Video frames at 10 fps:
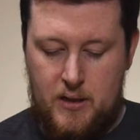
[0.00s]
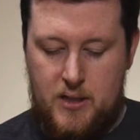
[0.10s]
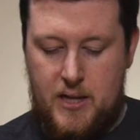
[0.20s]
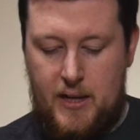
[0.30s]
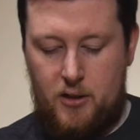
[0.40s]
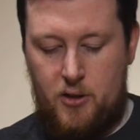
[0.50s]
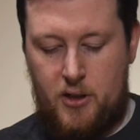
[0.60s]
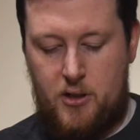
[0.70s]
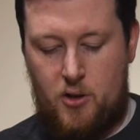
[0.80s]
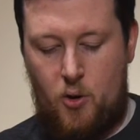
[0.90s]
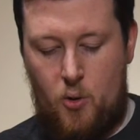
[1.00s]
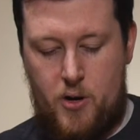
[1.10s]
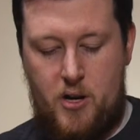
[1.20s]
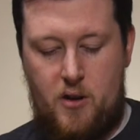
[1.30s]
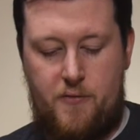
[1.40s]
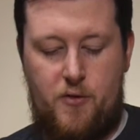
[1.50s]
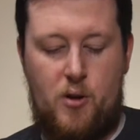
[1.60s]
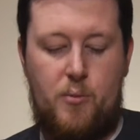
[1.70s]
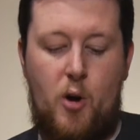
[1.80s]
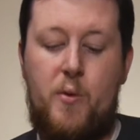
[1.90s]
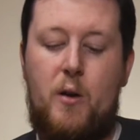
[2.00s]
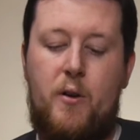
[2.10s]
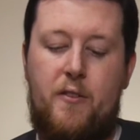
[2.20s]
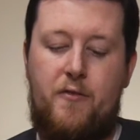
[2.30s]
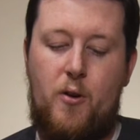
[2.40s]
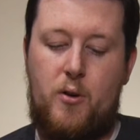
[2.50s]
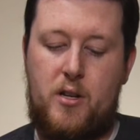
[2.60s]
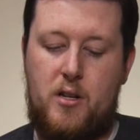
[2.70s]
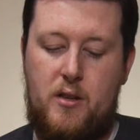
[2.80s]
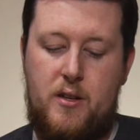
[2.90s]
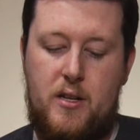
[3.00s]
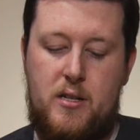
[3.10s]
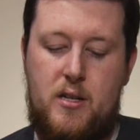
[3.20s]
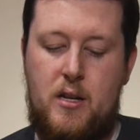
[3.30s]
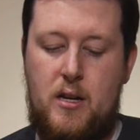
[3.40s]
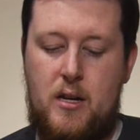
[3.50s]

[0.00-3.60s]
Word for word: Let's take a look at the cord here for a moment. I want to focus on this.